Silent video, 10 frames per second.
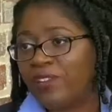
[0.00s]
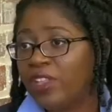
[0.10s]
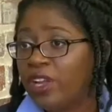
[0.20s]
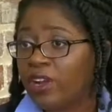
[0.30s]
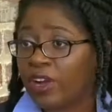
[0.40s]
that
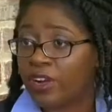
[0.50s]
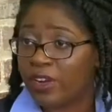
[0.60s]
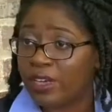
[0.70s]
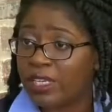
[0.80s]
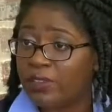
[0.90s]
if they are
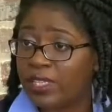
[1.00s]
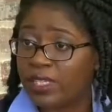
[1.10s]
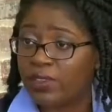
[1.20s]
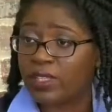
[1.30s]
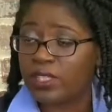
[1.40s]
currently
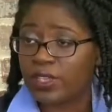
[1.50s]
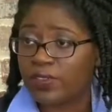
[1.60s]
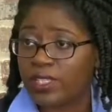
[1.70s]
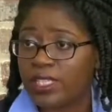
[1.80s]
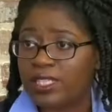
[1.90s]
receiving
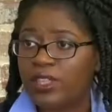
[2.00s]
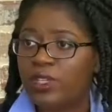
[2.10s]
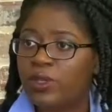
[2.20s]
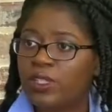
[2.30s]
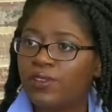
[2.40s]
services,
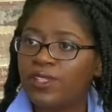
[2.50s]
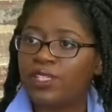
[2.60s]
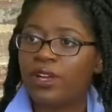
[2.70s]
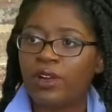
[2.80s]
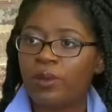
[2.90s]
that those
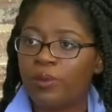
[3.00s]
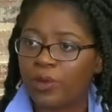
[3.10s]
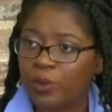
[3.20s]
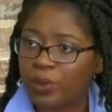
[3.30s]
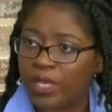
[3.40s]
services are
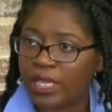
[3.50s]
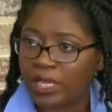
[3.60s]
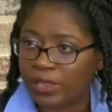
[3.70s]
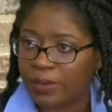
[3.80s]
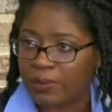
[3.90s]

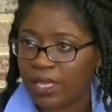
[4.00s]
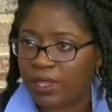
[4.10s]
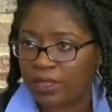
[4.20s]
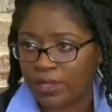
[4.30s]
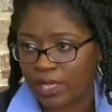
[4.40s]
appropriate and they're
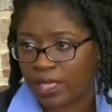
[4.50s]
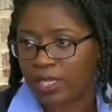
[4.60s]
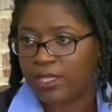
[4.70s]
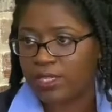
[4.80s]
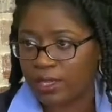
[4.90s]
meeting their
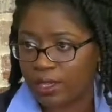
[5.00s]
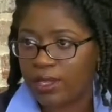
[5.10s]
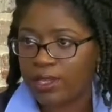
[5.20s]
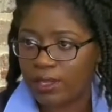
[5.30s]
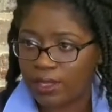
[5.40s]
needs.
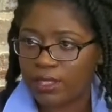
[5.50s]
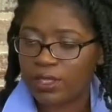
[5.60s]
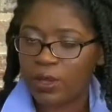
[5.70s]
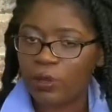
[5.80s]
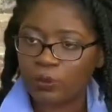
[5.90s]

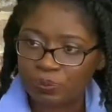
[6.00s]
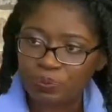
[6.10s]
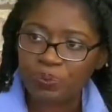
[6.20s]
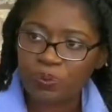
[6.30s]
So